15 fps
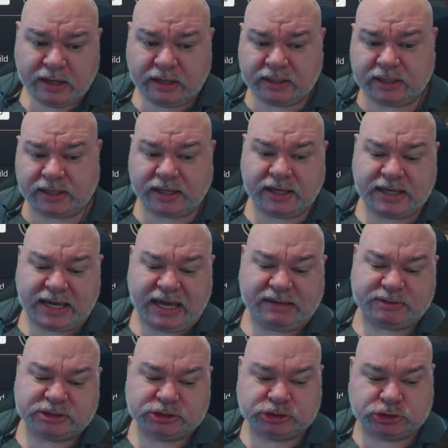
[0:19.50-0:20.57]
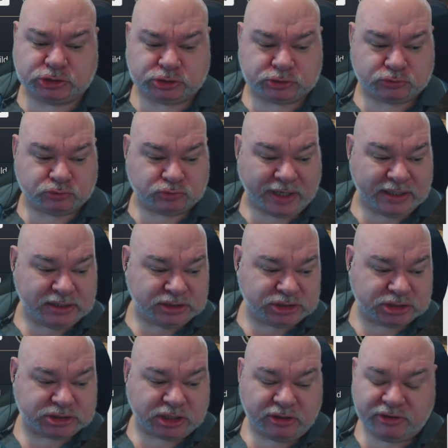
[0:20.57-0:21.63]
G'day gamers, Ranger
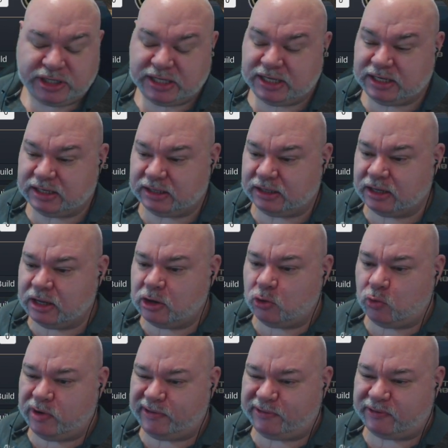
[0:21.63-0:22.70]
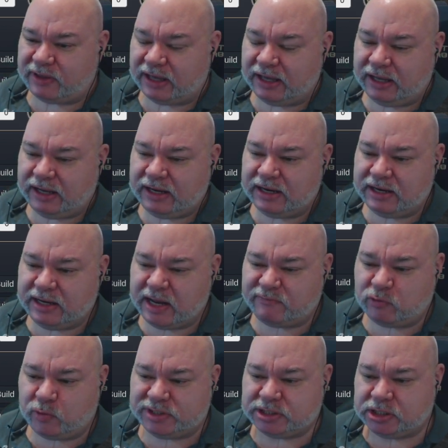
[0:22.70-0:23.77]
Tony here with a
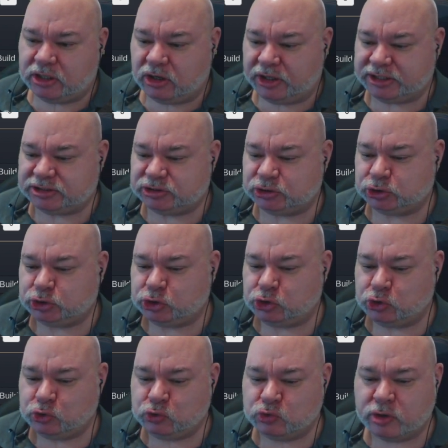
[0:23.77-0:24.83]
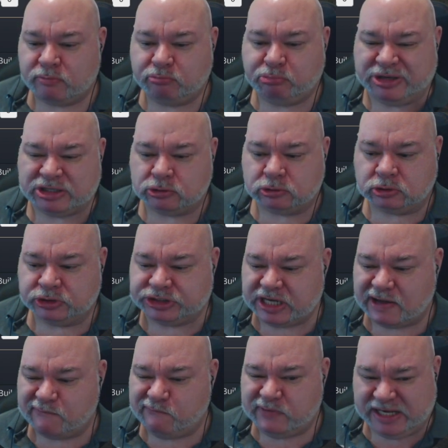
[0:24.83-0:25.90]
Neverwinter Nights 2 build
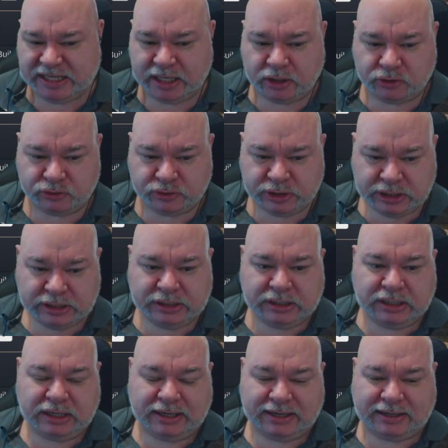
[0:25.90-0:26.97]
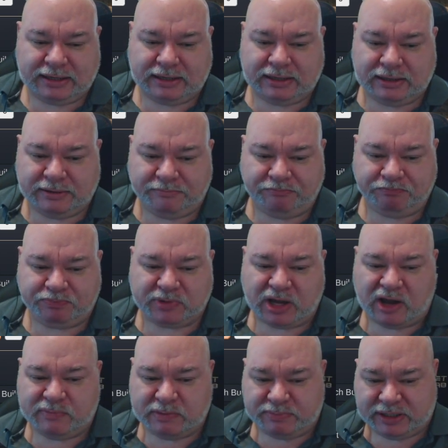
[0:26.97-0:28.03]
video. I've
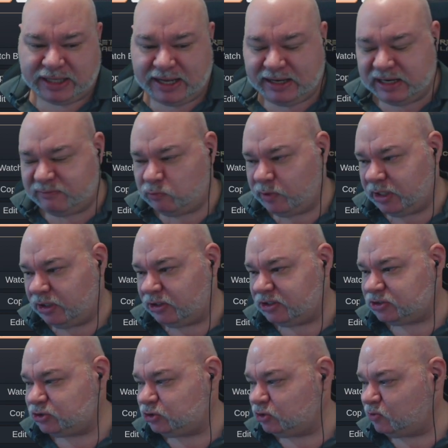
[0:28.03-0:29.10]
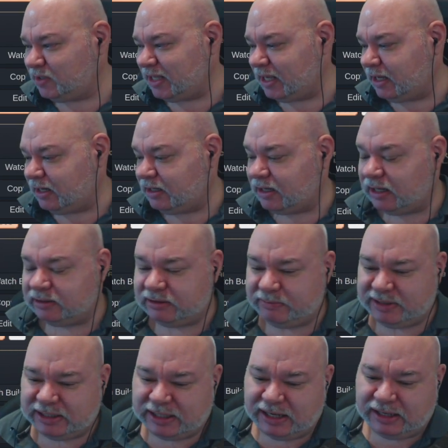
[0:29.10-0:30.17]
been playing Neverwinter Nights 2 again a little bit
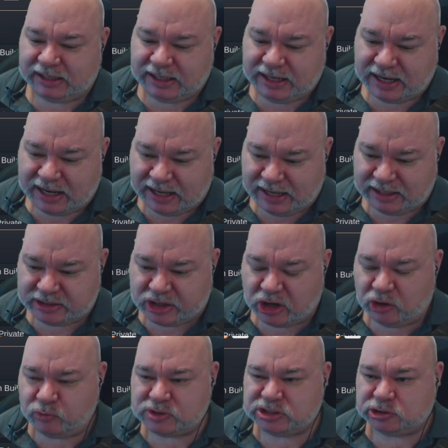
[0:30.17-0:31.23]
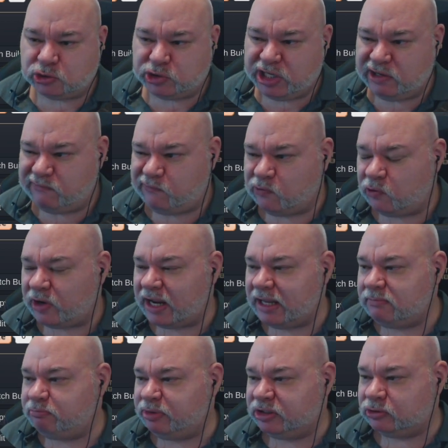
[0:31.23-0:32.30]
lately, and I was looking for a
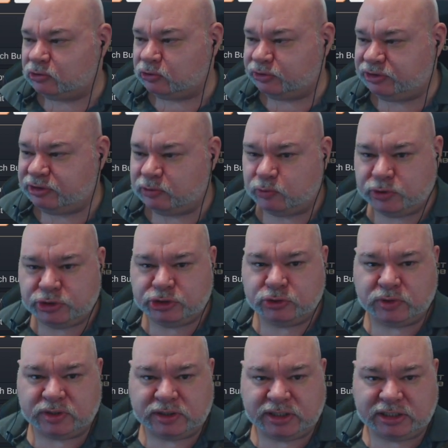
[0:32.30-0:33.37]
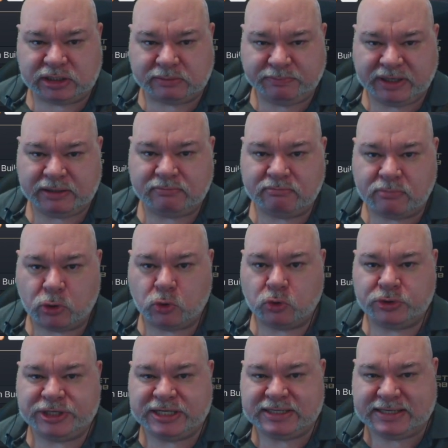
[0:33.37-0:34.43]
build that would do a little bit more
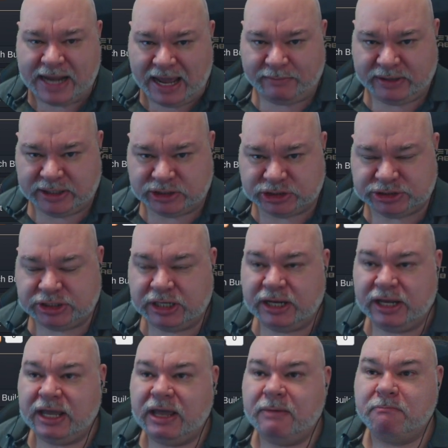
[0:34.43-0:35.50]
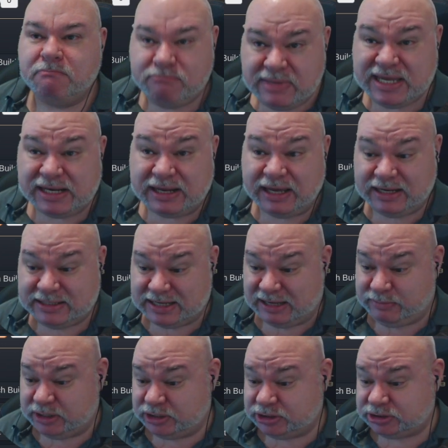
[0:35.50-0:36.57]
damage, melee
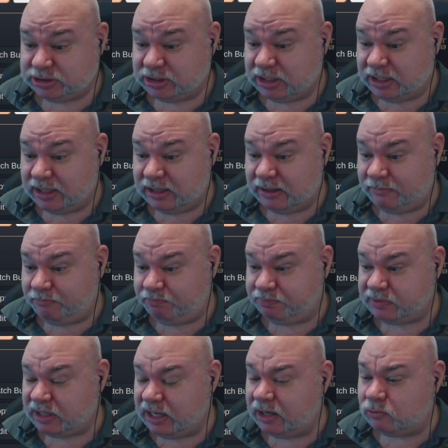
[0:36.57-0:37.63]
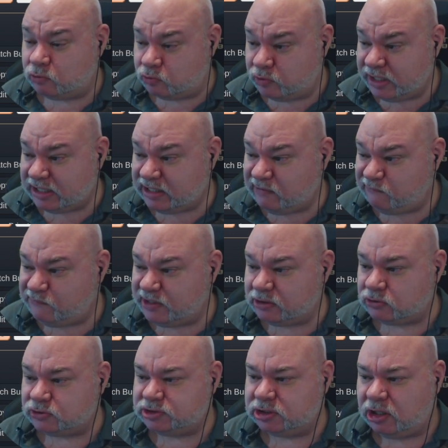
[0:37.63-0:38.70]
damage. It really
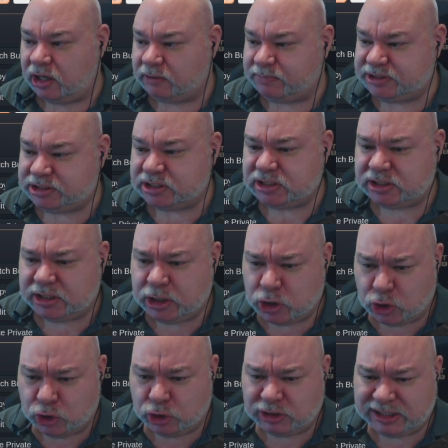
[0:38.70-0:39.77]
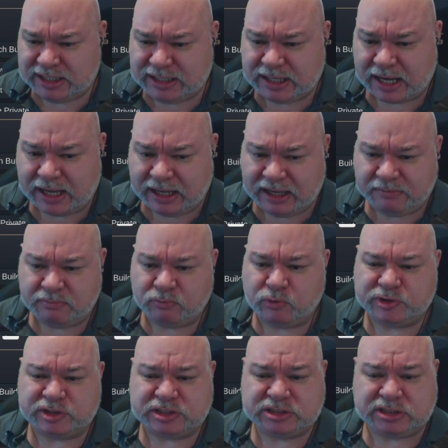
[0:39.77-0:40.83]
feels like, particularly early game with
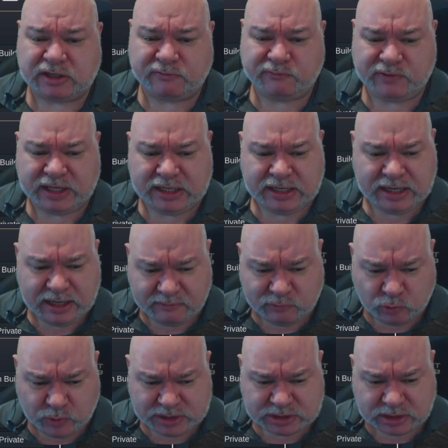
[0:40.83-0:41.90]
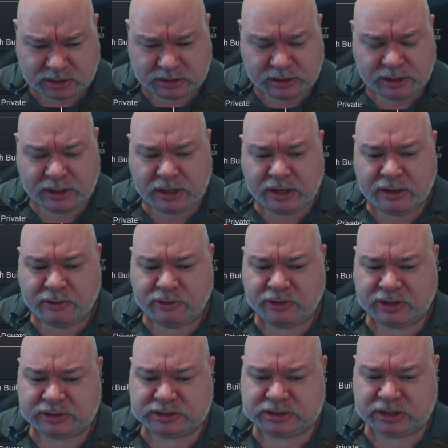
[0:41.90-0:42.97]
the stuff in Neverwinter,
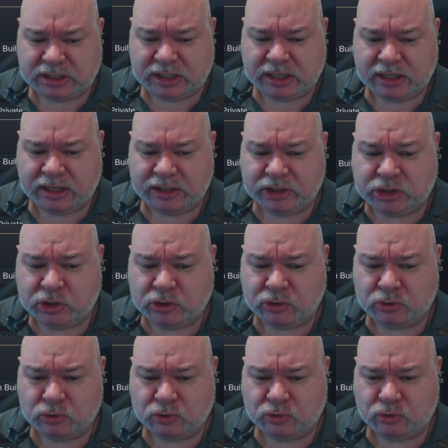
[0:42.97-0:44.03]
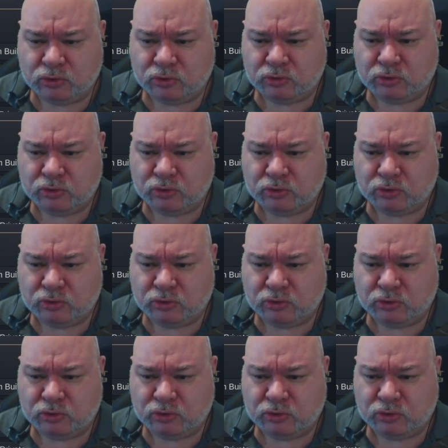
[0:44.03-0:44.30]
that the